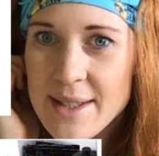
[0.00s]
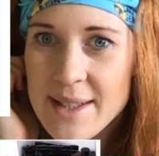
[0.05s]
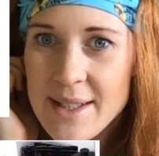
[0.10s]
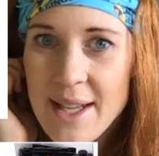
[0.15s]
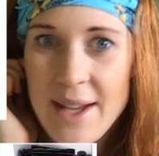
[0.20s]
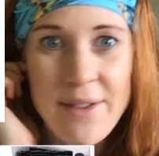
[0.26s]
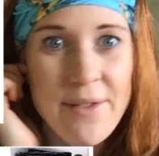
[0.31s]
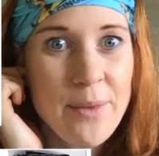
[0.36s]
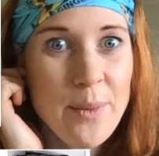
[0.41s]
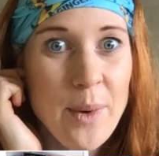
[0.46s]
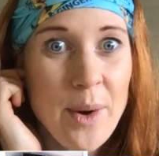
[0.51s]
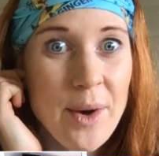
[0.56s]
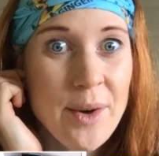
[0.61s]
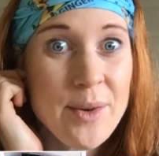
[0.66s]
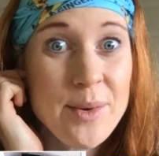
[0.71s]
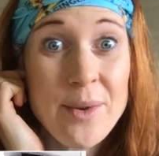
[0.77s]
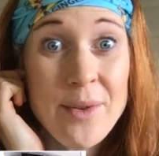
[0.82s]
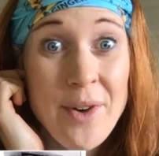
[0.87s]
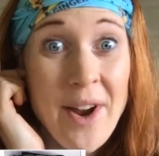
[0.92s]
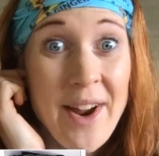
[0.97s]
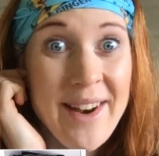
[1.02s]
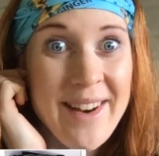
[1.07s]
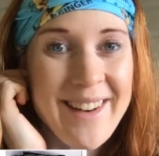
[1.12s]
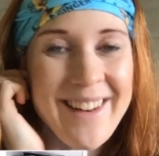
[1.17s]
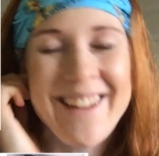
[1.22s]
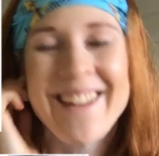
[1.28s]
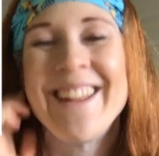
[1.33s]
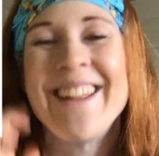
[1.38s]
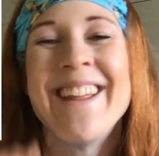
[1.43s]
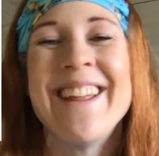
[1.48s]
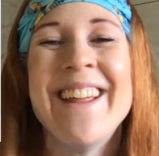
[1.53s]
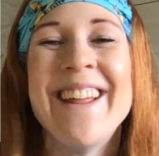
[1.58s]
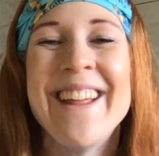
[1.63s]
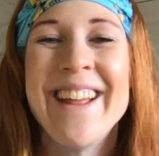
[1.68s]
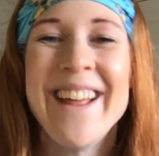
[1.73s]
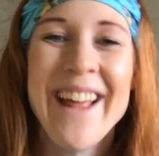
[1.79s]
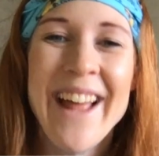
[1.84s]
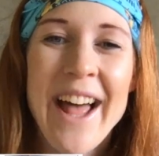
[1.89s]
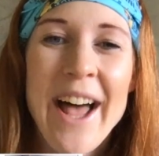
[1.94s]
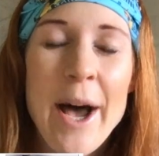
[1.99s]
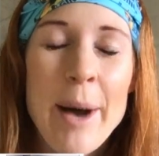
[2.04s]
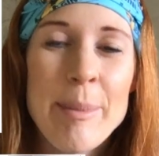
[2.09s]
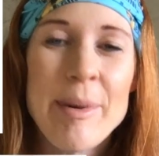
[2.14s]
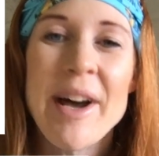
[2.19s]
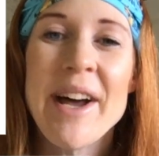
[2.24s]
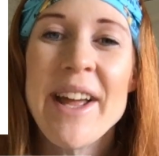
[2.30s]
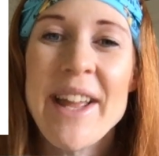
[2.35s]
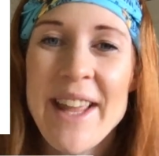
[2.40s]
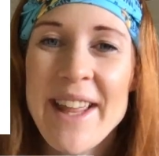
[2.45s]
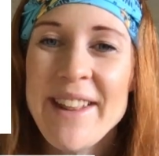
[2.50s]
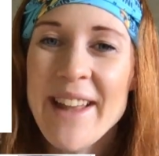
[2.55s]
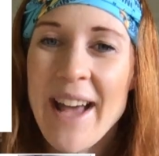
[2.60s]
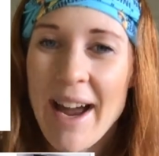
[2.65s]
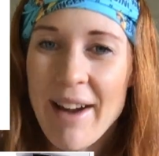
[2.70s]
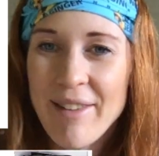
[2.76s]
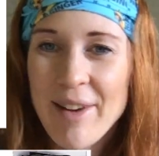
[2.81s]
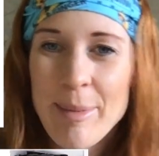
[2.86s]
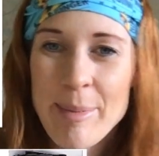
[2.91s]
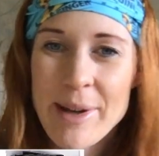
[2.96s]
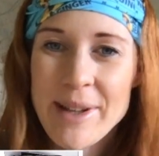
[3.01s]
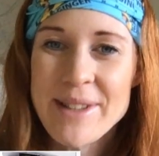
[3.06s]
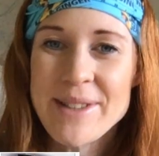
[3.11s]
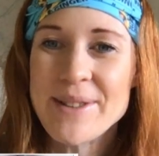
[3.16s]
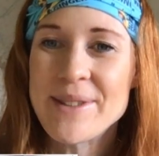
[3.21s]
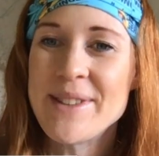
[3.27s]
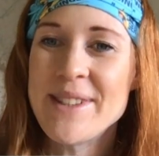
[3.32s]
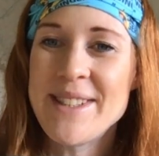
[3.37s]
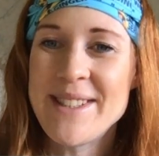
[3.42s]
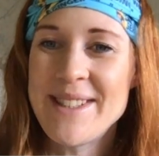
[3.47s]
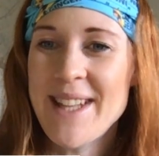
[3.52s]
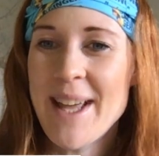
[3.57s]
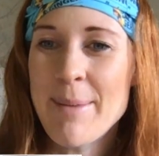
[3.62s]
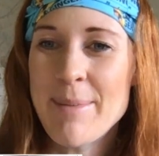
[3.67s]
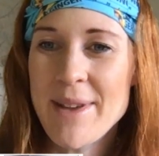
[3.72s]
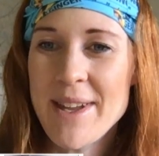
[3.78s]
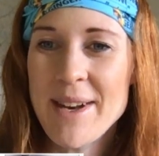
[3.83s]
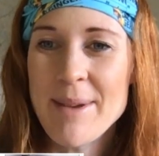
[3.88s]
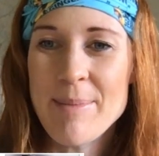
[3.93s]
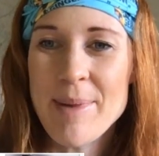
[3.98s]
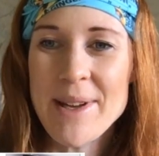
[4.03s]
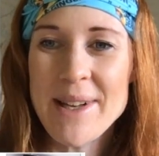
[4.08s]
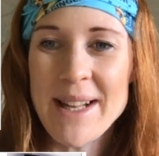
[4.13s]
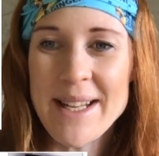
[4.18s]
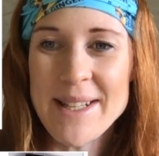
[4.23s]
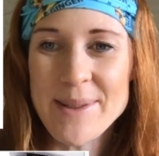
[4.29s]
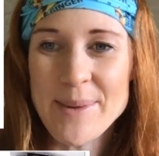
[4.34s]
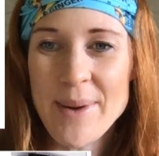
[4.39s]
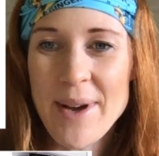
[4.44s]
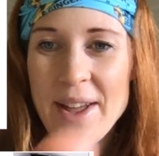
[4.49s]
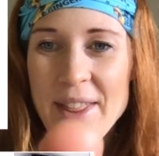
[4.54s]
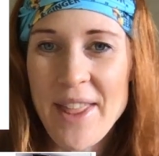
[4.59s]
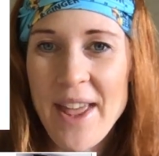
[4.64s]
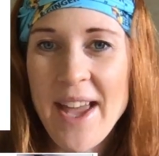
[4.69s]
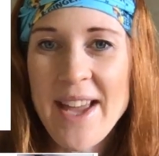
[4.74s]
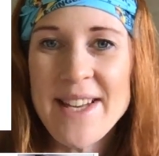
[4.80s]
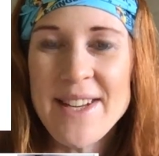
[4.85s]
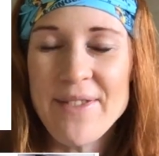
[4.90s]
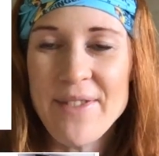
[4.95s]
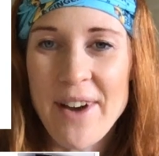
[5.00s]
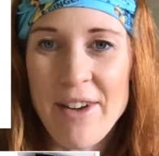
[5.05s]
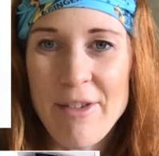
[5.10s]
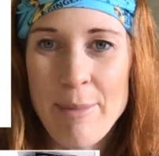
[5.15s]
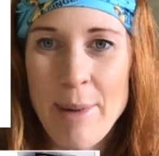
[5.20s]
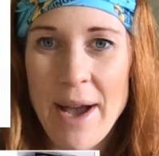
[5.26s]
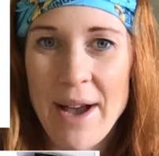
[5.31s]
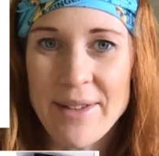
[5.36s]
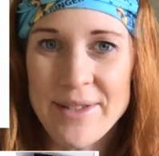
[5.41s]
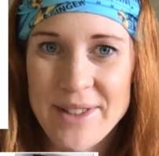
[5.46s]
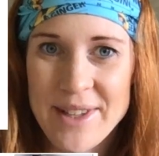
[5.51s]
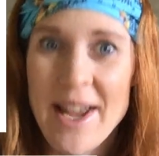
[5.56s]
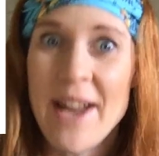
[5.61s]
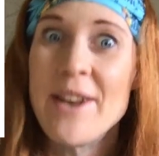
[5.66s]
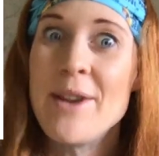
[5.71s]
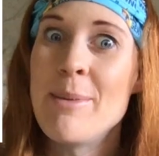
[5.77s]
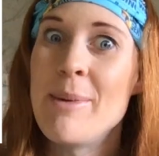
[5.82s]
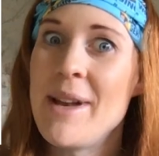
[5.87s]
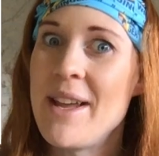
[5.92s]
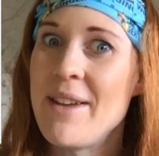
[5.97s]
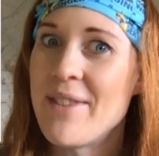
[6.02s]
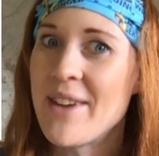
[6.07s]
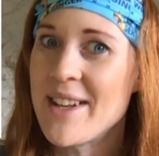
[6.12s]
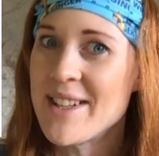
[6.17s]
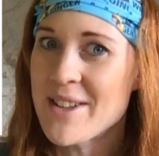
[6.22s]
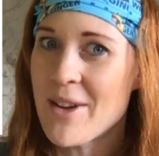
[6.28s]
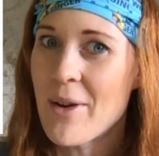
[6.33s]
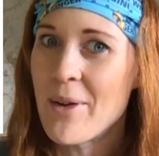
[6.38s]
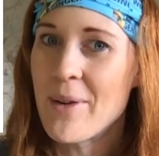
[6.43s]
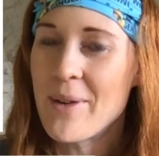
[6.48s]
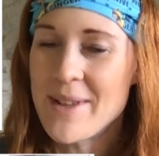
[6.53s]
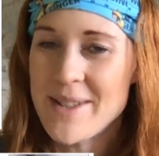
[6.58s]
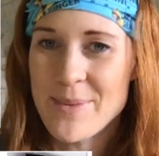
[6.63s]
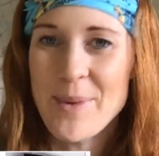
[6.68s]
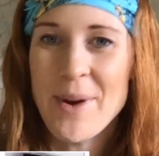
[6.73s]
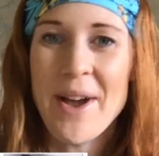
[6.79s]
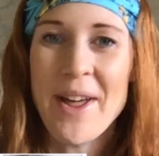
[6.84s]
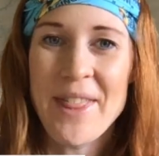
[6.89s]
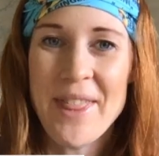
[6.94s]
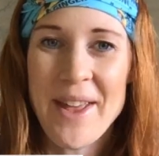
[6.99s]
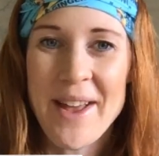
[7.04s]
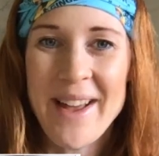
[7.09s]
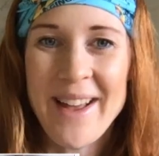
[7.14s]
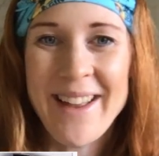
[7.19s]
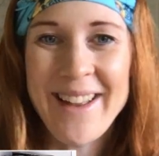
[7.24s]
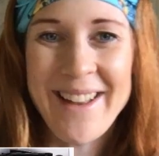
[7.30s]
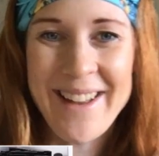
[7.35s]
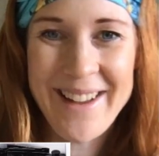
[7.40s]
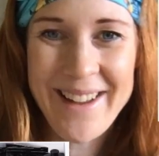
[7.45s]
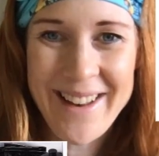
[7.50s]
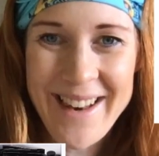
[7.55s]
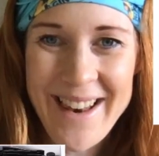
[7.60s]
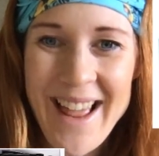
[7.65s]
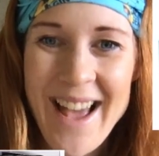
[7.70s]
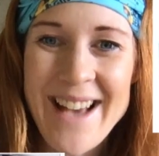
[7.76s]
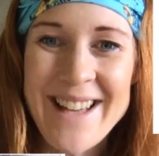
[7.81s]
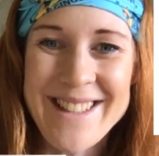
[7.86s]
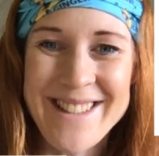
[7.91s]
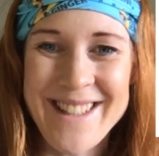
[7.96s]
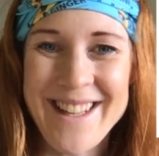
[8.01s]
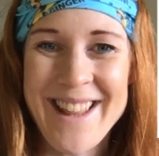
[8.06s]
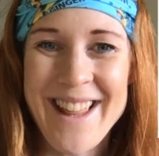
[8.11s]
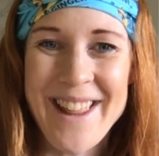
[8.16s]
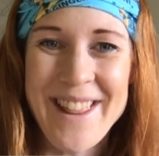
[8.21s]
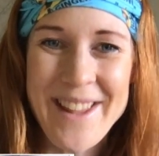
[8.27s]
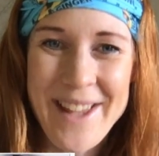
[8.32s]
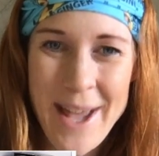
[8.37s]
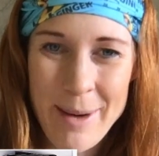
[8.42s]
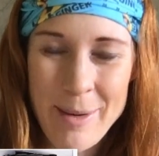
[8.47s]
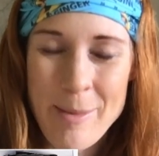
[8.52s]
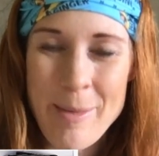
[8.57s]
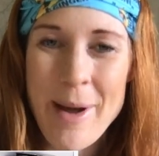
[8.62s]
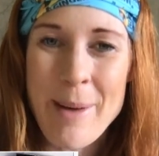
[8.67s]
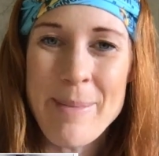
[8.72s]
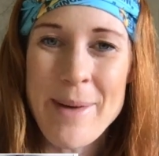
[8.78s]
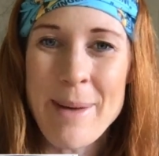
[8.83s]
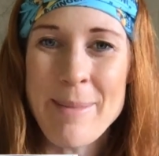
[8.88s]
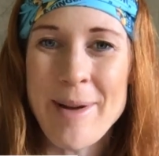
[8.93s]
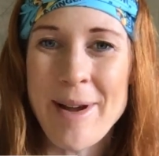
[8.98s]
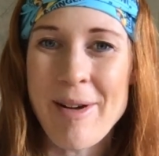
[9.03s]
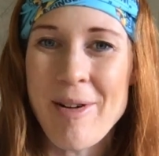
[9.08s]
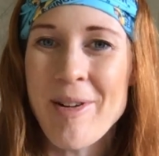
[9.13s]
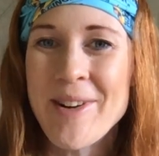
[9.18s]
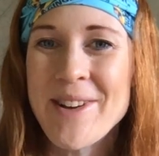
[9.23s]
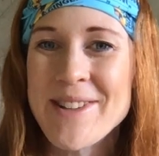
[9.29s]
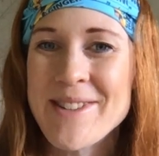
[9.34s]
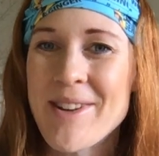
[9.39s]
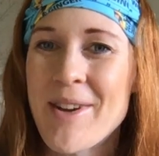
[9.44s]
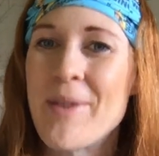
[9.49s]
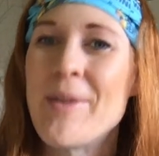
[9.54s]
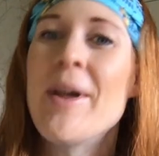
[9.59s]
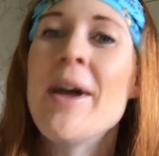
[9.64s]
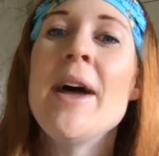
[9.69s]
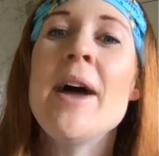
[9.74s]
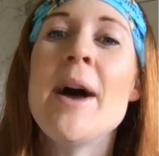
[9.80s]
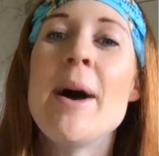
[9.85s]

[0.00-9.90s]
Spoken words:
give one to a friend. But in the Harrier bundle, this is their beginner bundle. It's worth £85. Can you believe it? Oh, it's worth less than the Camelbak backpack on its own.